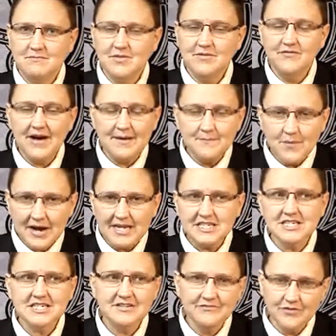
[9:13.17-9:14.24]
The
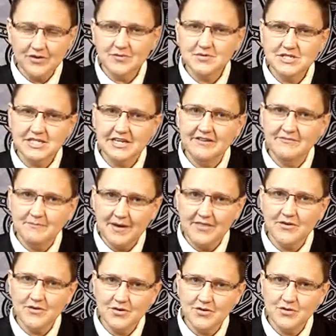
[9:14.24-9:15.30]
vibration and frequency of
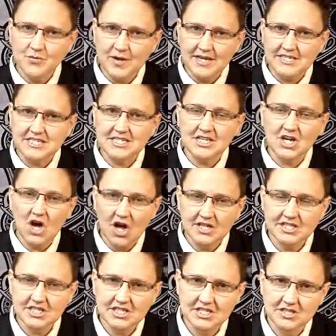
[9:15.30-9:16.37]
Mother Earth raises, the
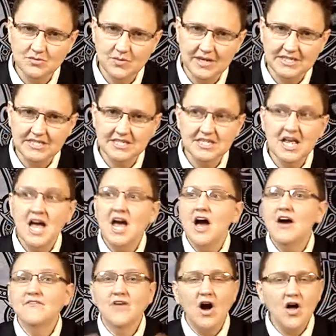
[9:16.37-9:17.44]
consciousness raises,
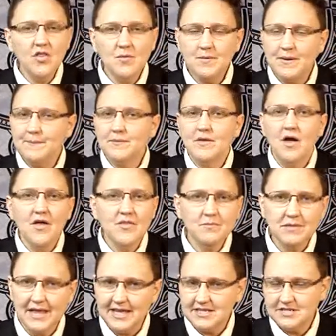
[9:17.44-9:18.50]
of all the people, all the
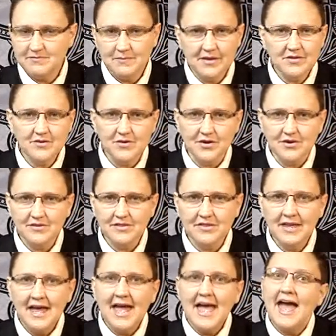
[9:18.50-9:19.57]
plants of Mother Earth,
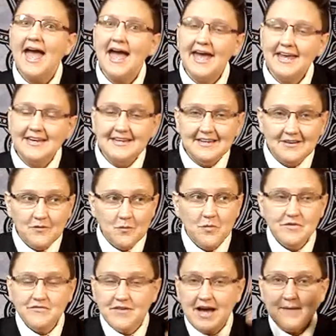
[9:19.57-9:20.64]
and
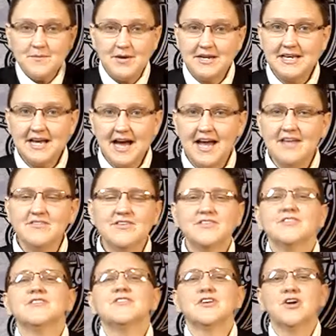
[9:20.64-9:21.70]
we're vibrating high, and this
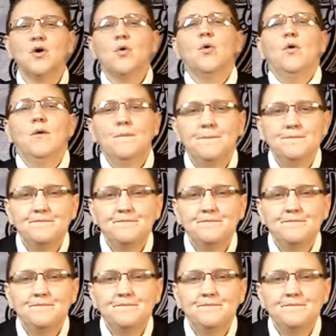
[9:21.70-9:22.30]
is the goal.